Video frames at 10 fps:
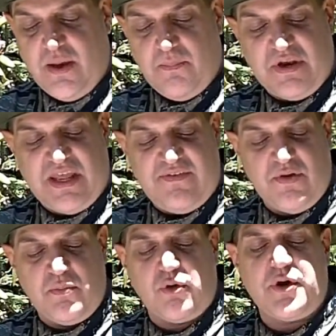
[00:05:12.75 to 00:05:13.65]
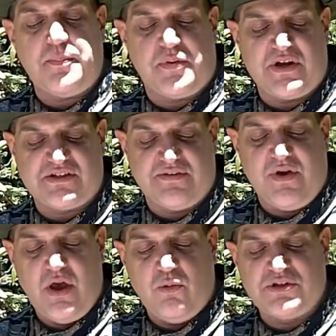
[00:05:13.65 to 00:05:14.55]
but even more impressive
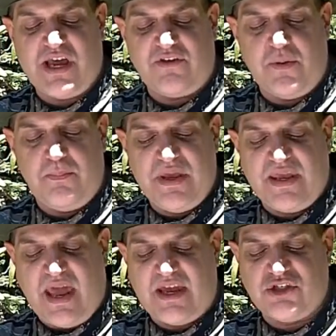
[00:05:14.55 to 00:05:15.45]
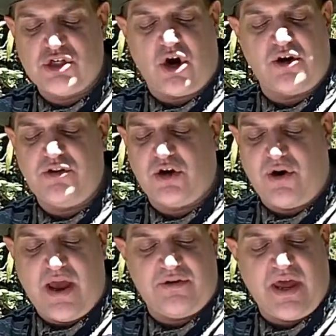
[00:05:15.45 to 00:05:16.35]
was how the big guy jarred the
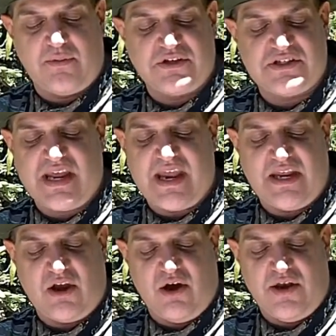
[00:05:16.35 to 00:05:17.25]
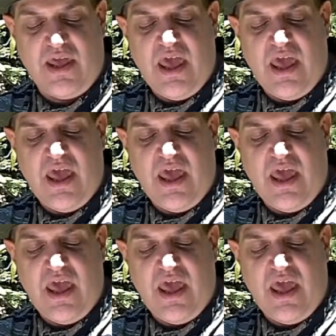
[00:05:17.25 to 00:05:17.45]
ground I was standing on